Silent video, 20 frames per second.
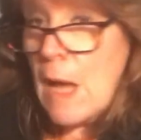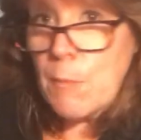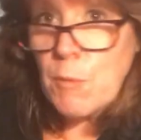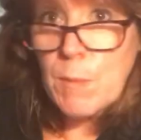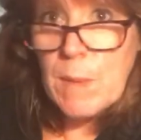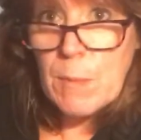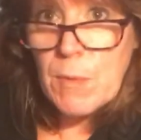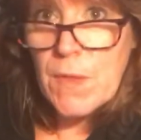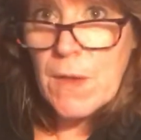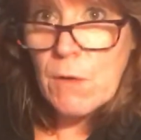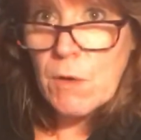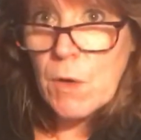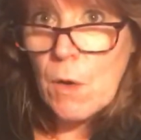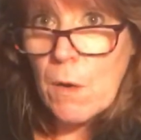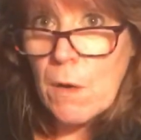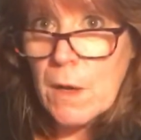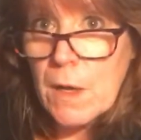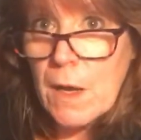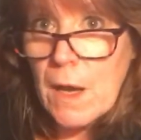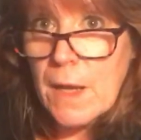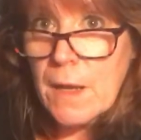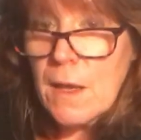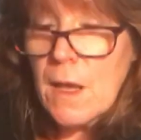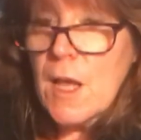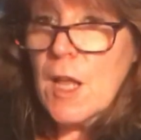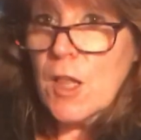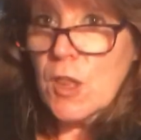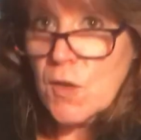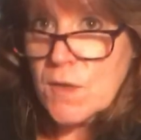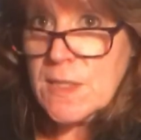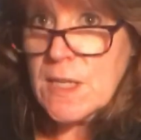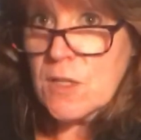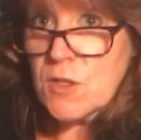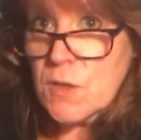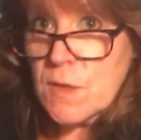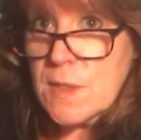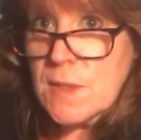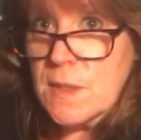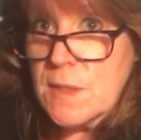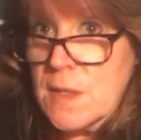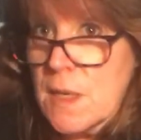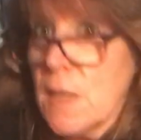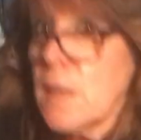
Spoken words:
And remember, they're in Oregon. Los Angeles is